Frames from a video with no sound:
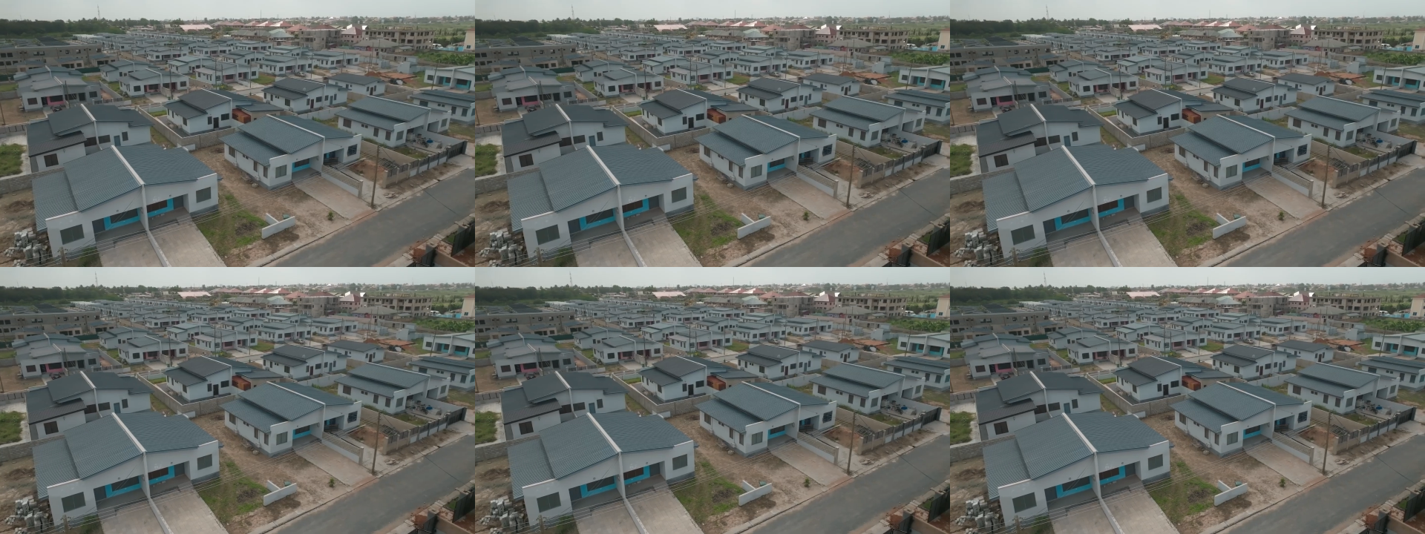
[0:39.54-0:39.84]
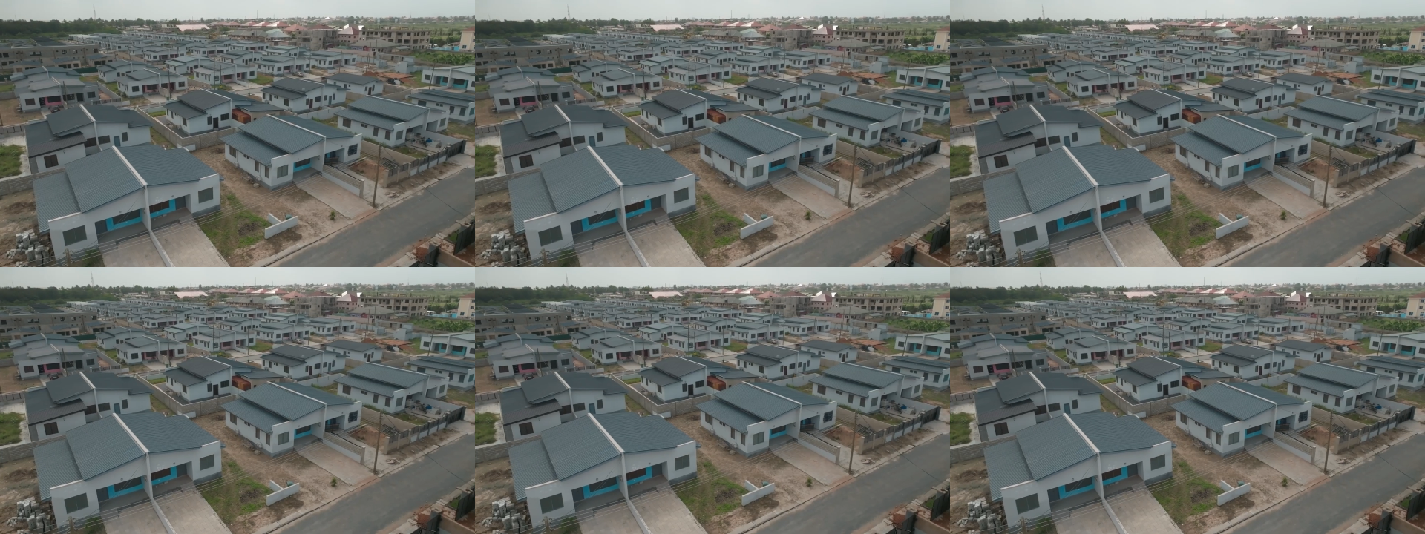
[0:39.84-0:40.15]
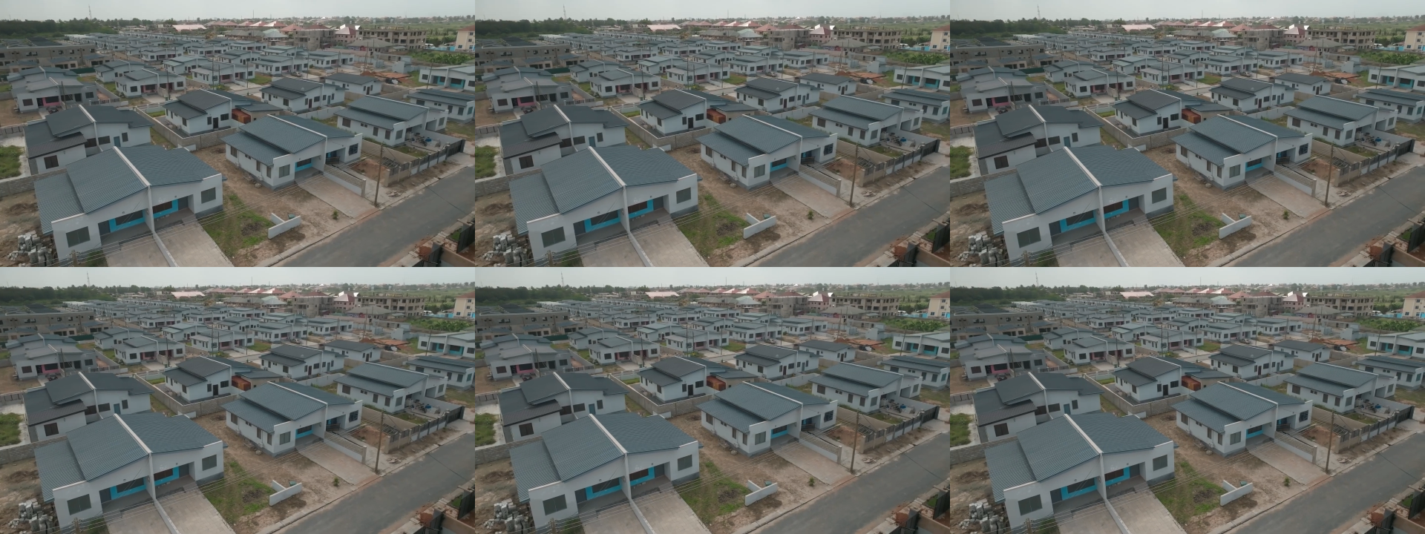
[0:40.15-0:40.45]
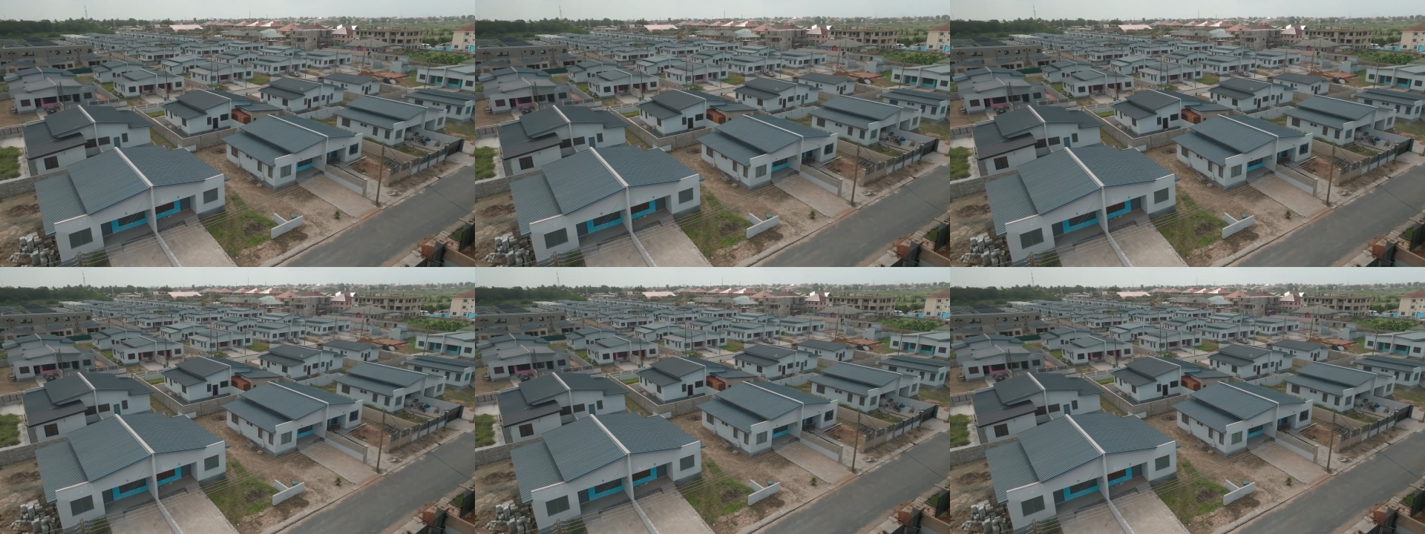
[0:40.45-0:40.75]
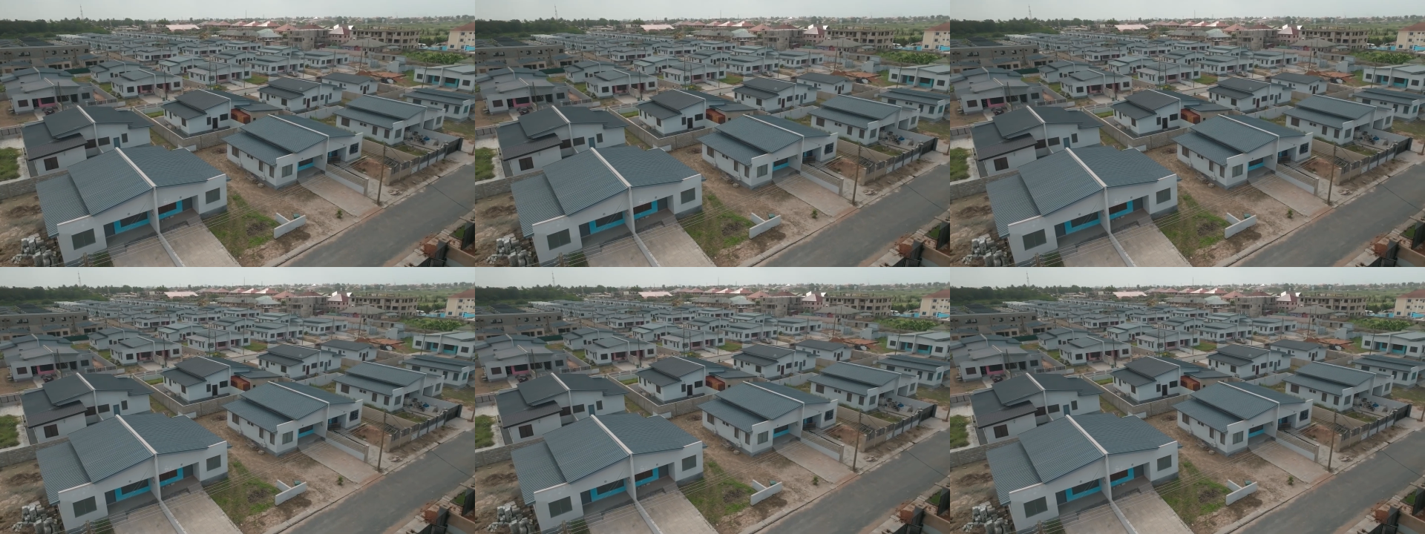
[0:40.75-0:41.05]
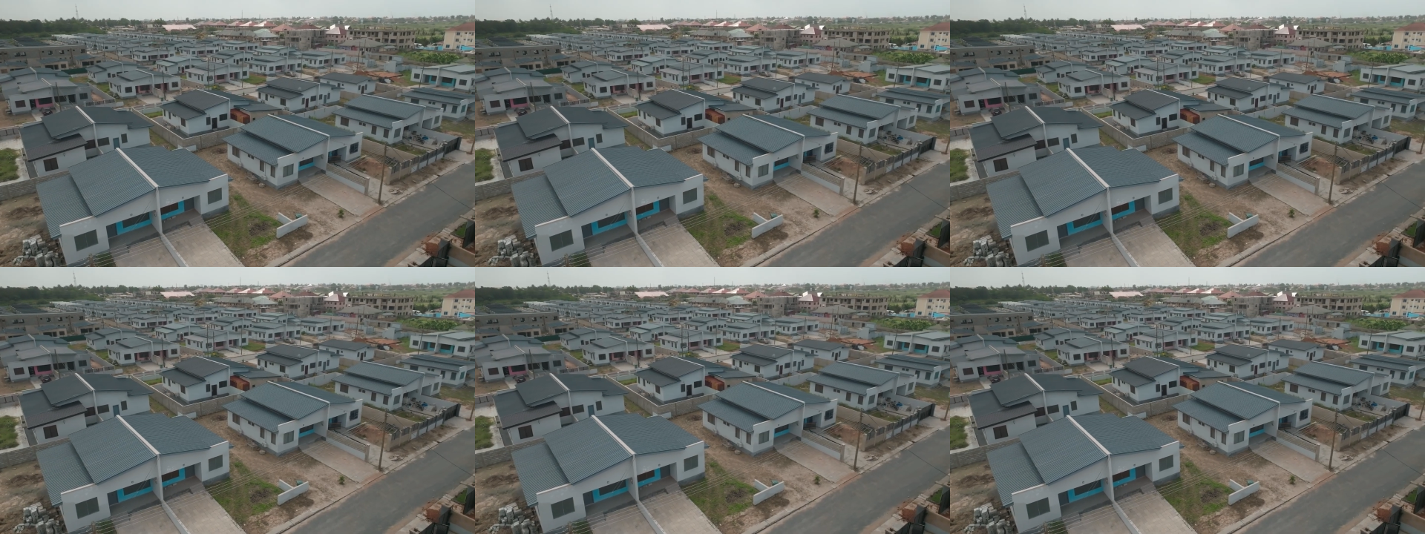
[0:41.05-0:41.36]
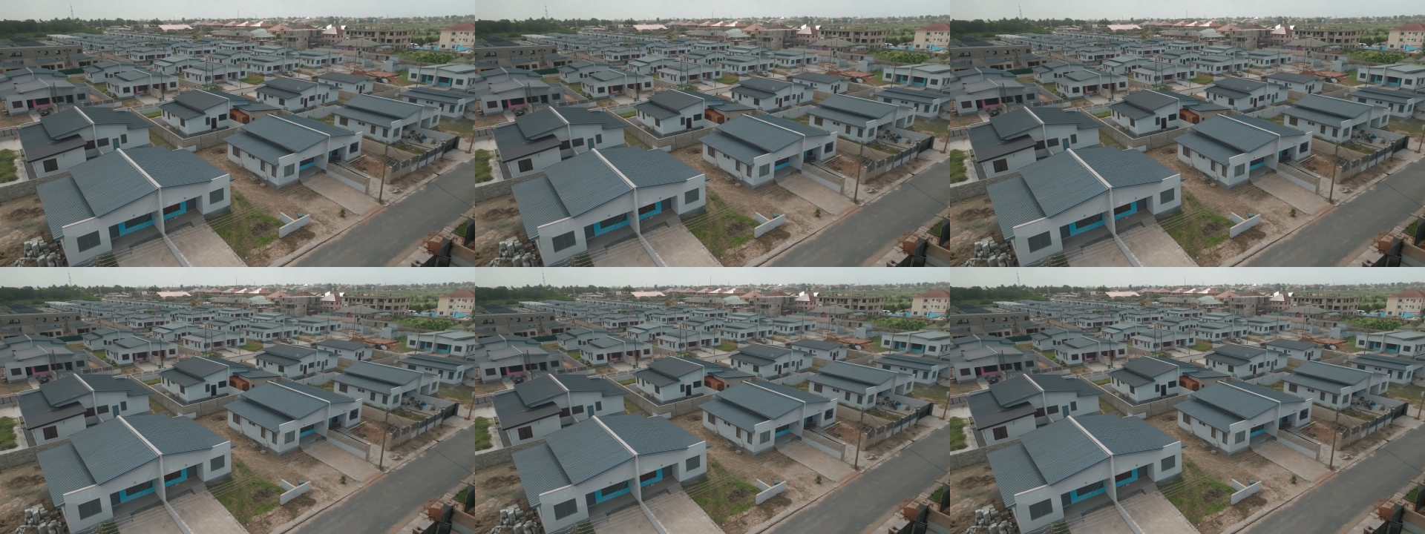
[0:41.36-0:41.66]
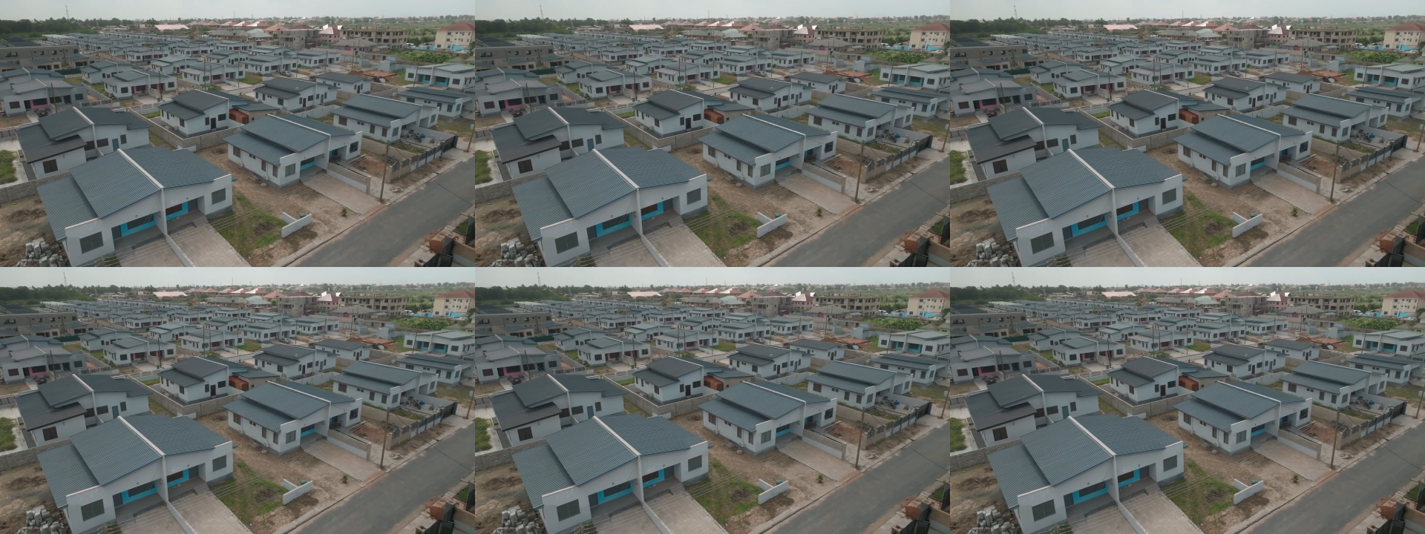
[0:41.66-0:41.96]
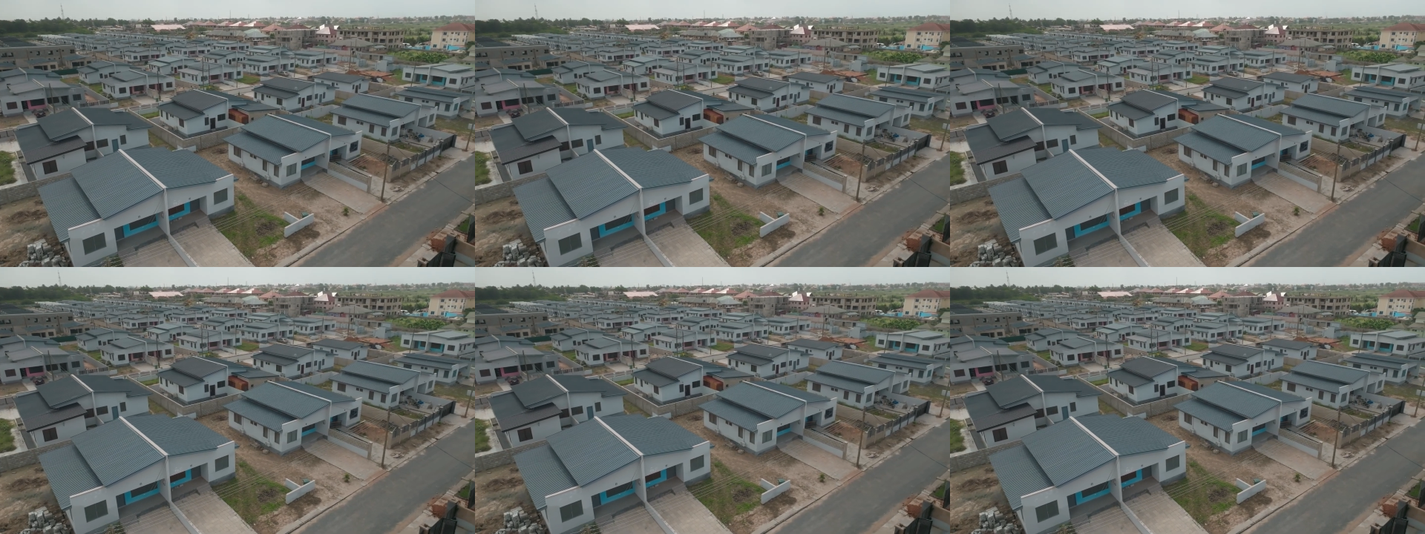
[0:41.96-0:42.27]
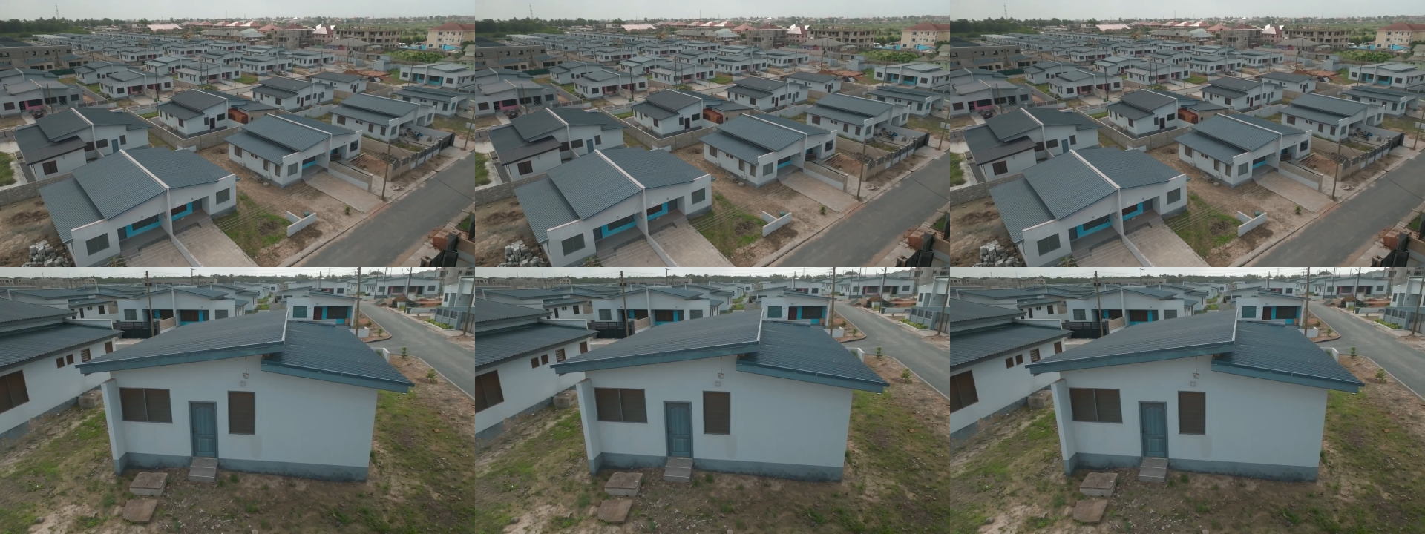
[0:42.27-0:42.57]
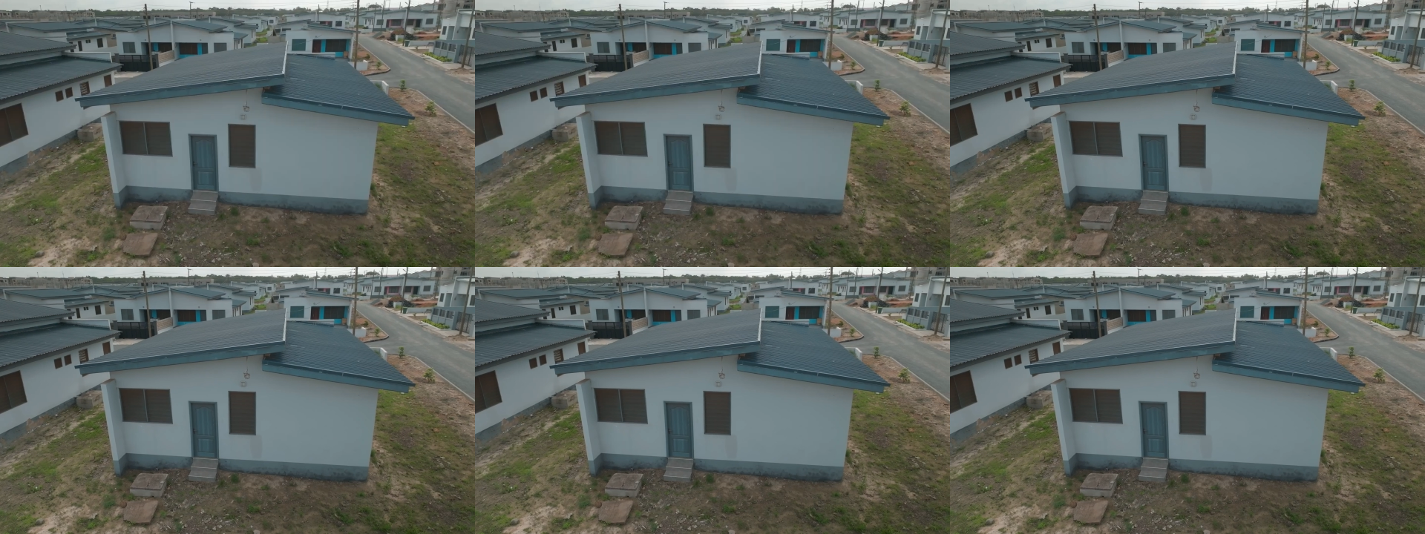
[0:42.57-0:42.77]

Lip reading: [unreadable: no face in view]